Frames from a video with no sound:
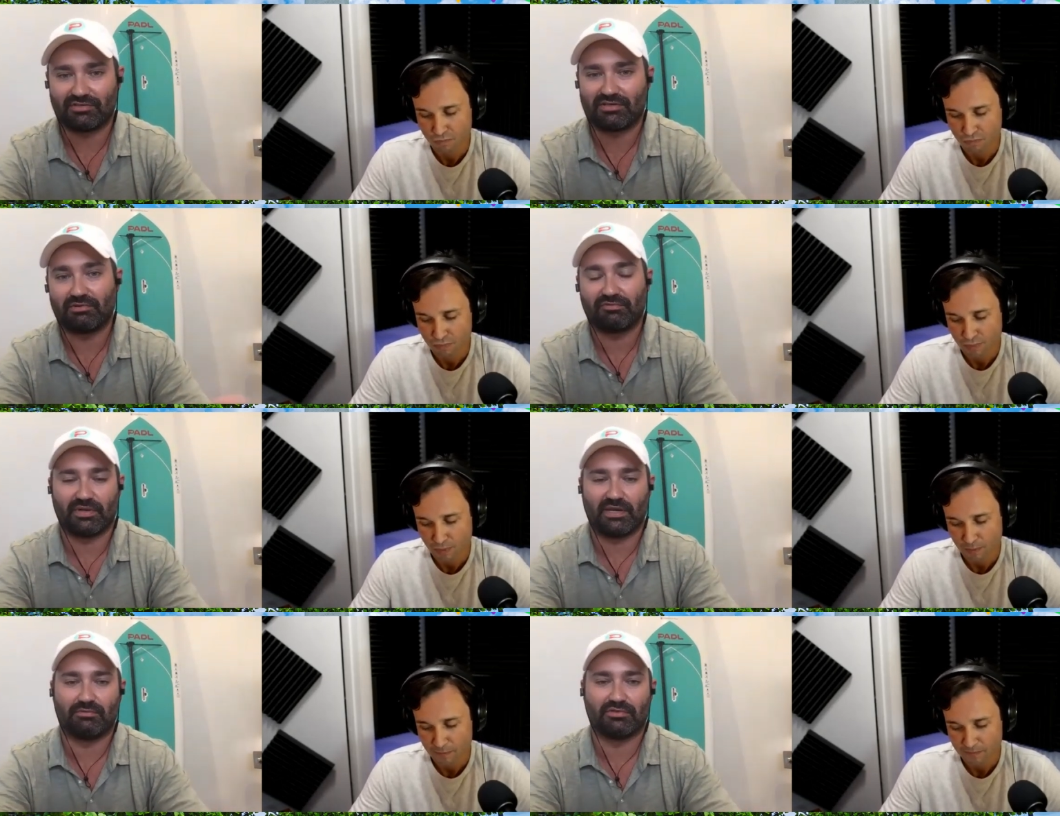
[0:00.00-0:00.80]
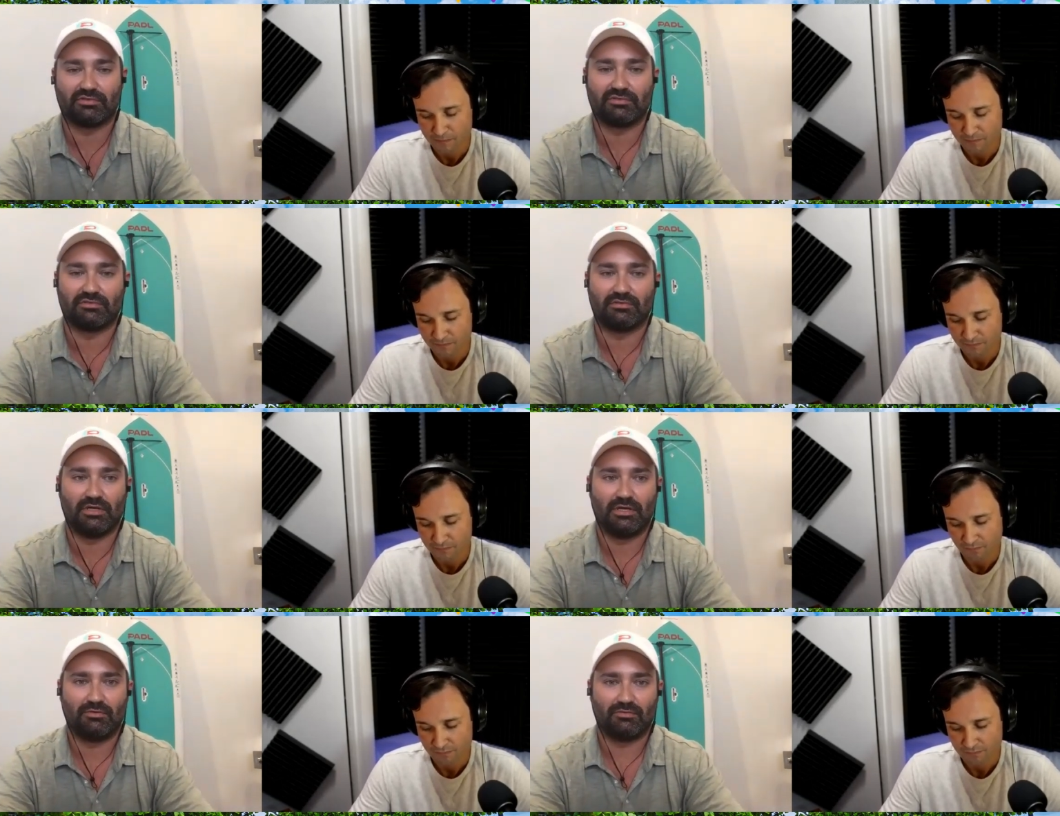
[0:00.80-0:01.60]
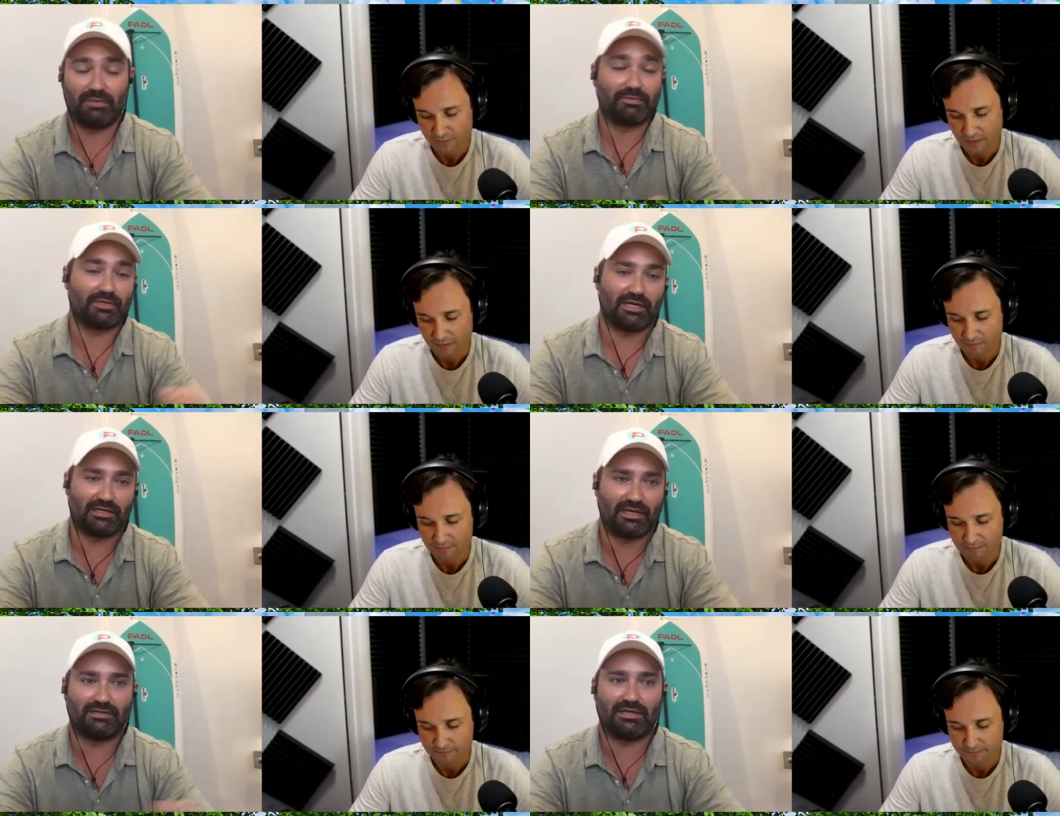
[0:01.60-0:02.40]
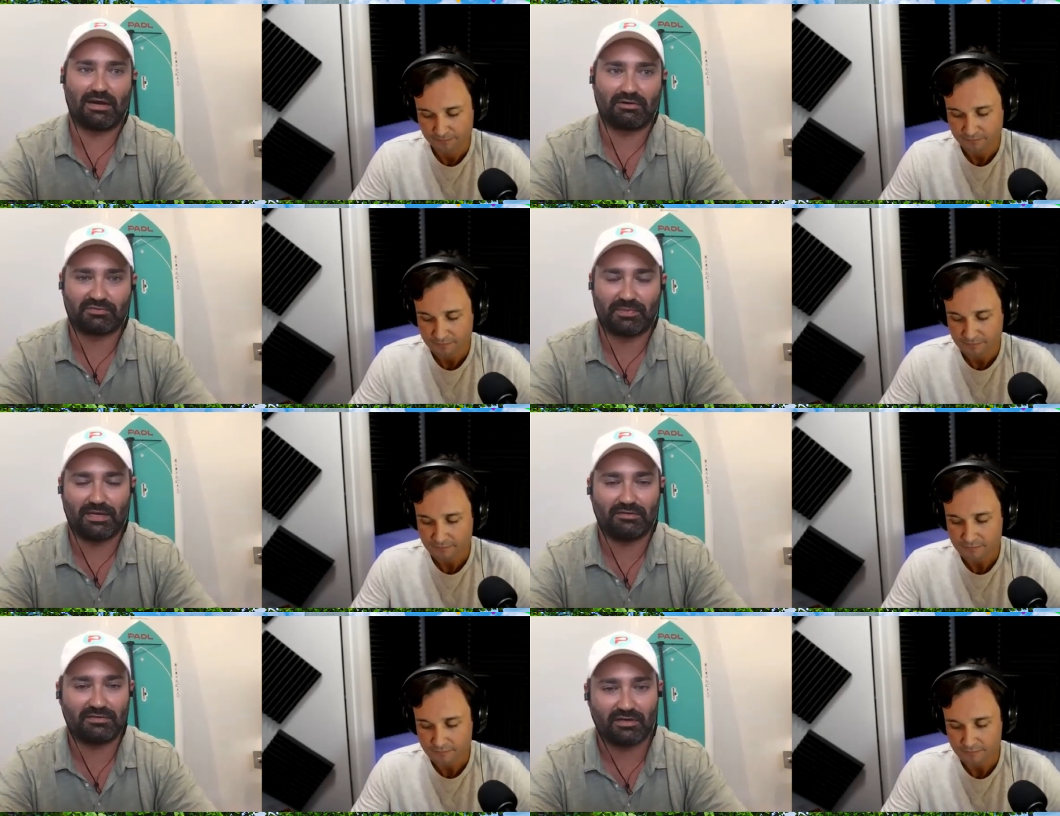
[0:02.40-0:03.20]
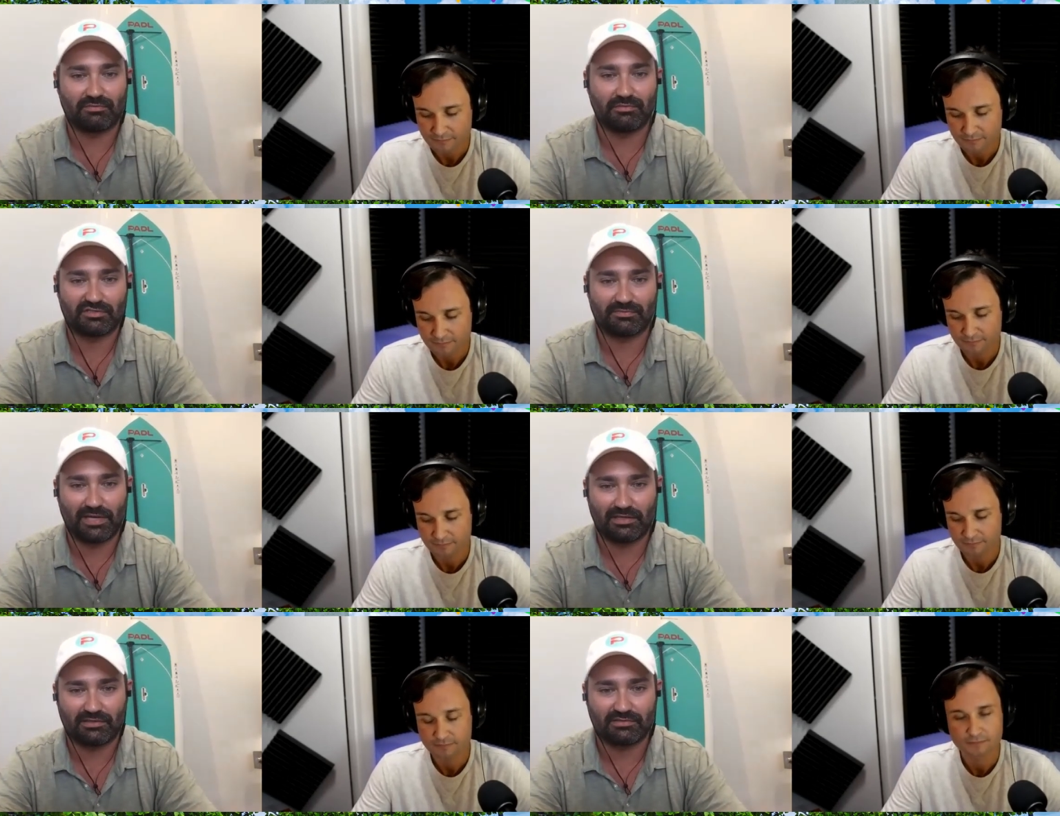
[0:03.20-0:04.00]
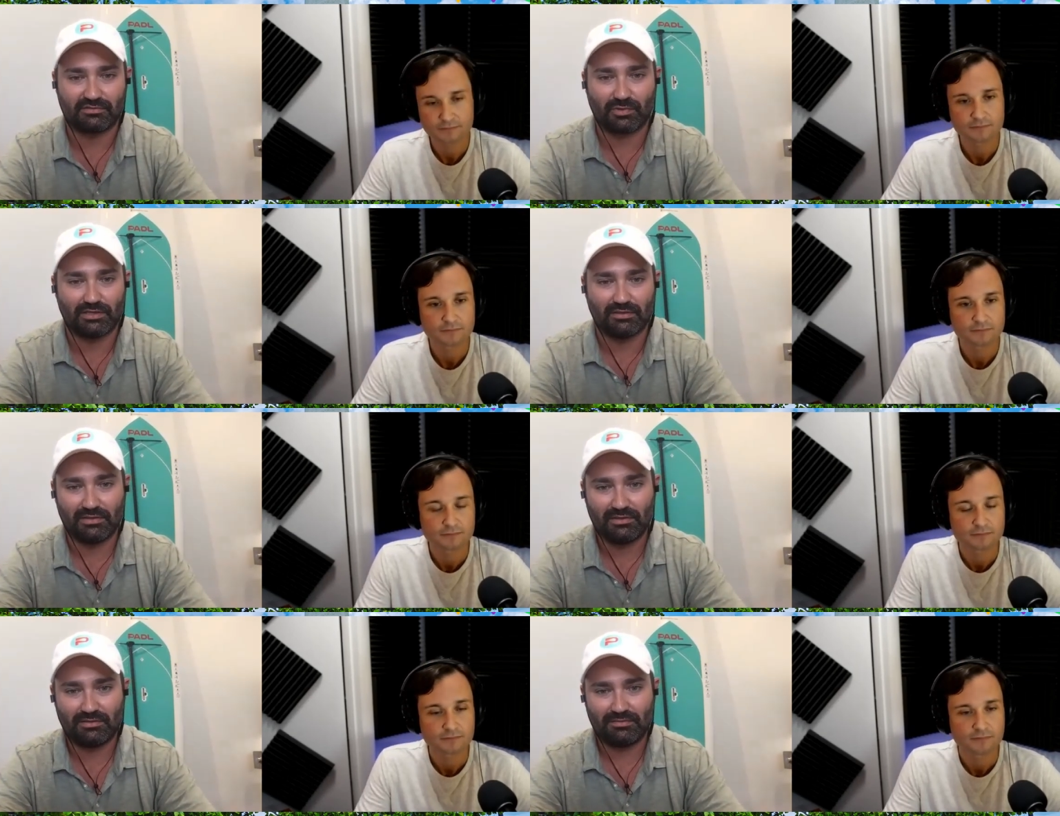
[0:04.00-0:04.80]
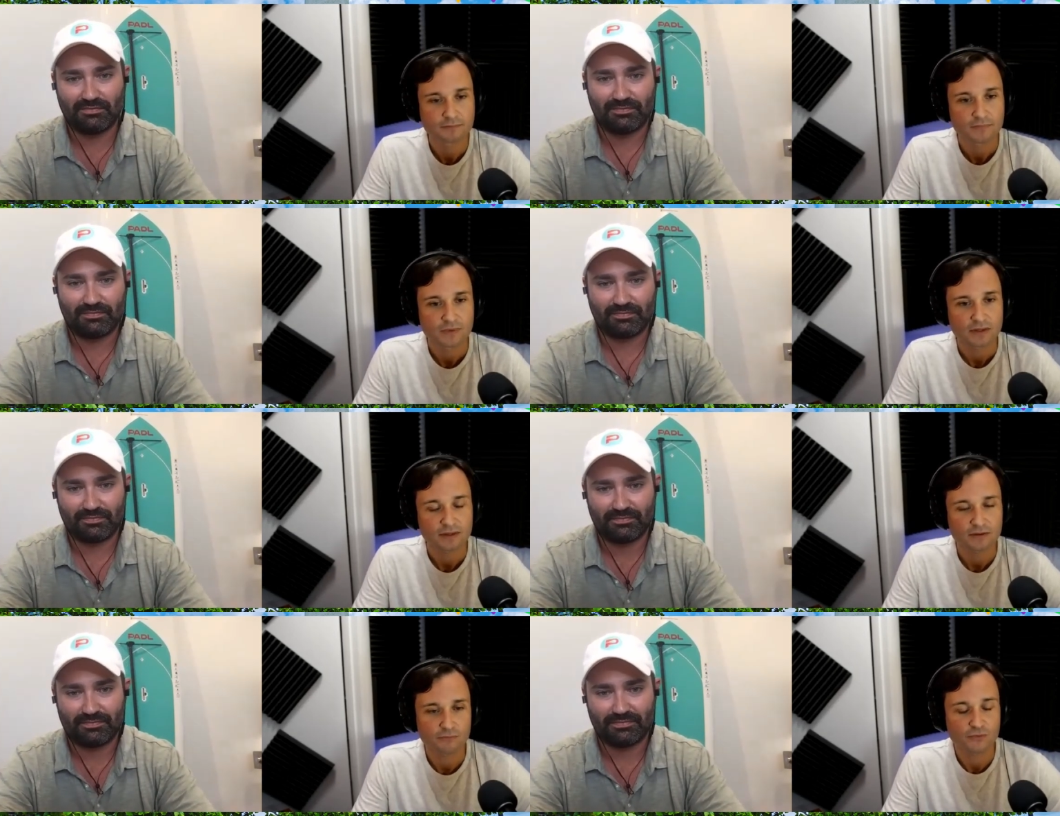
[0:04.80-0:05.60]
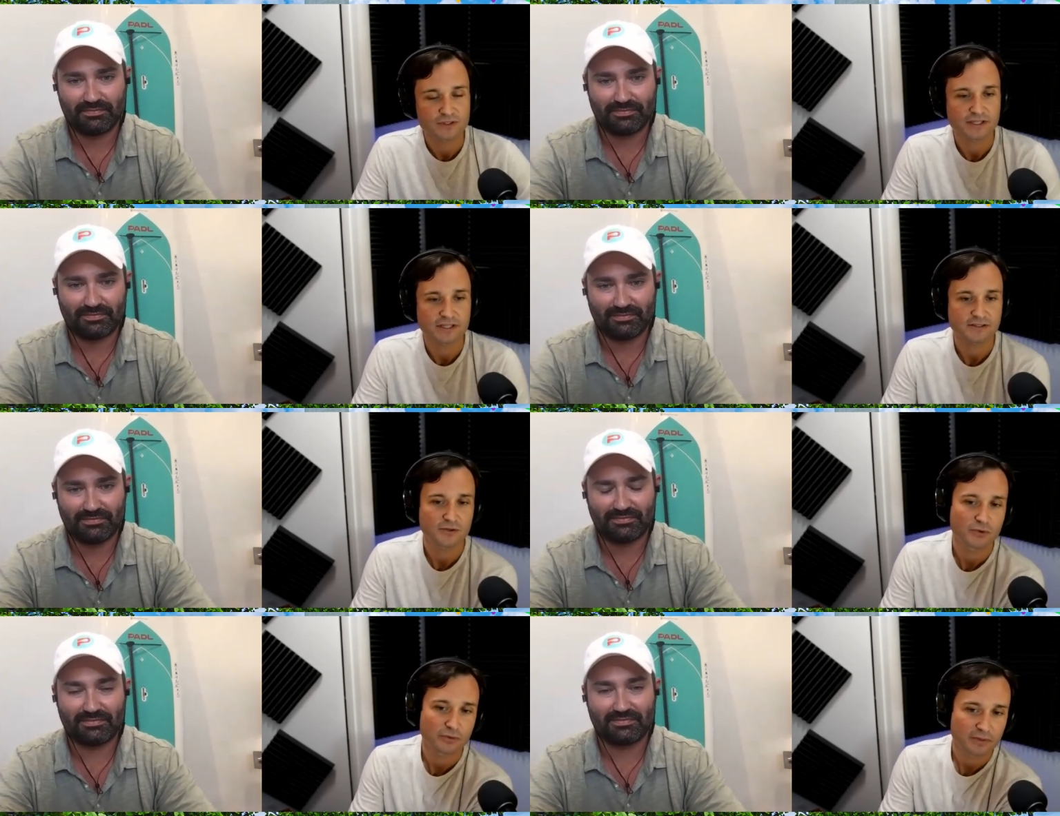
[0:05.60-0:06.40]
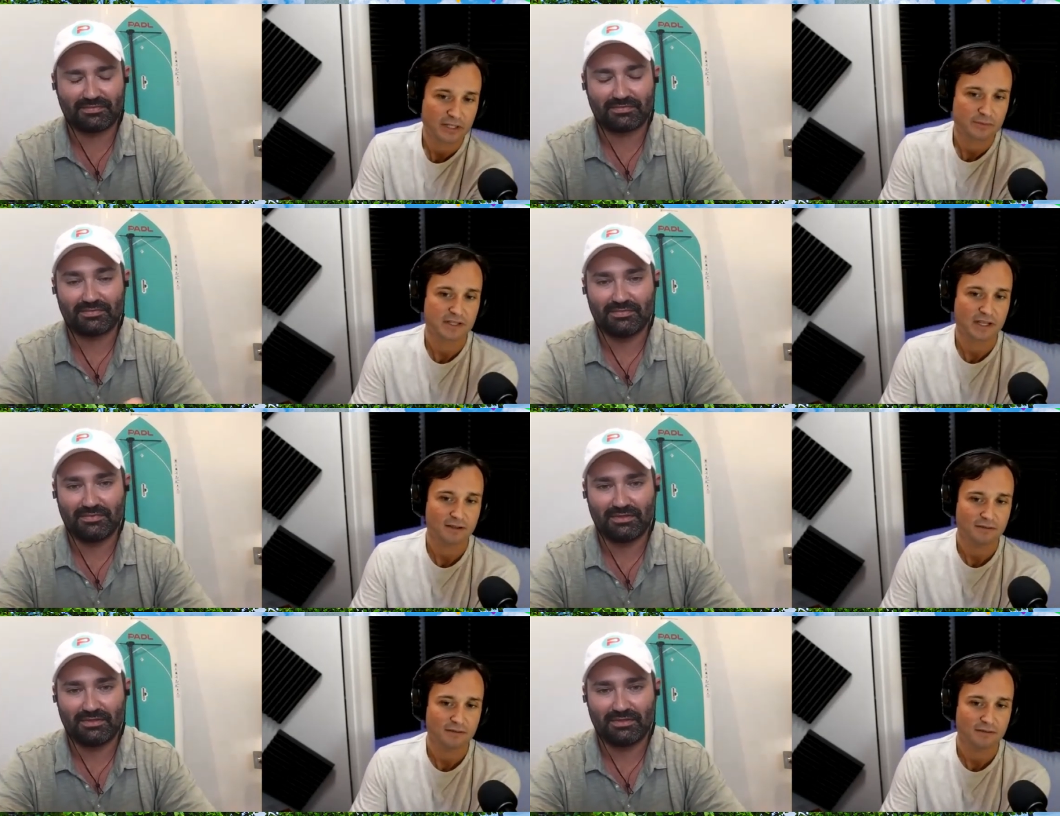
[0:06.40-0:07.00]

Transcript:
Speaker 1: is that we've been able to replicate and now expand into other municipalities as well
Speaker 2: was it easy to work with Key Biscayne?